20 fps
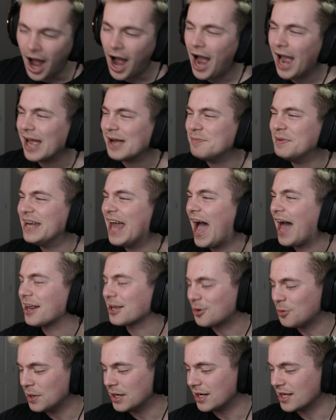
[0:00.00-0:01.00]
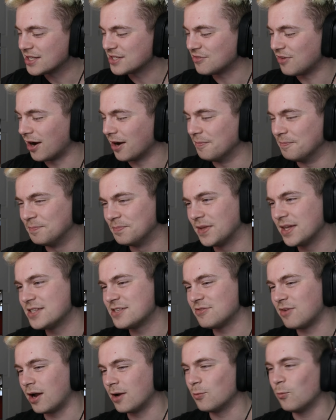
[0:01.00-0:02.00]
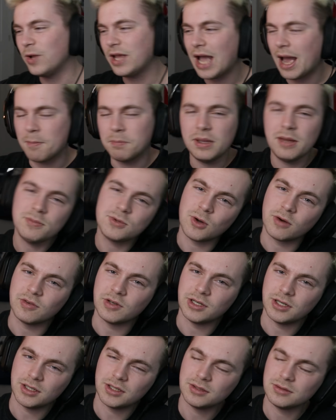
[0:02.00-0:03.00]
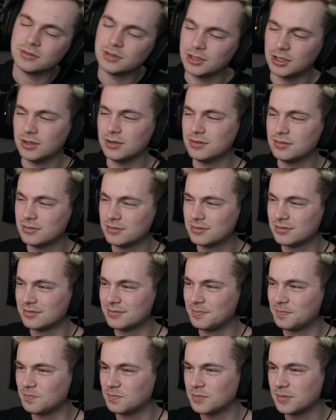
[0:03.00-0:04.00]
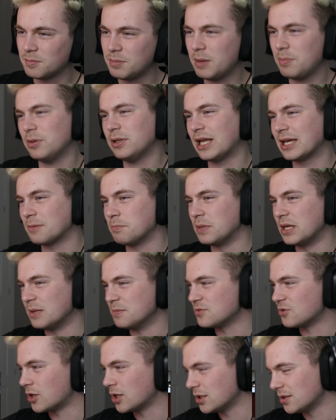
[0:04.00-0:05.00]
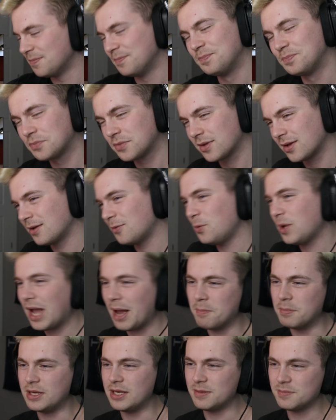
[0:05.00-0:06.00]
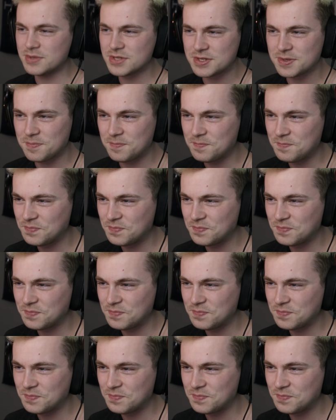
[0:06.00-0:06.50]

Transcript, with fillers: I am inadequate. It's fine. It's fine. We got memes over here, you know? People like memes, right? We got memes.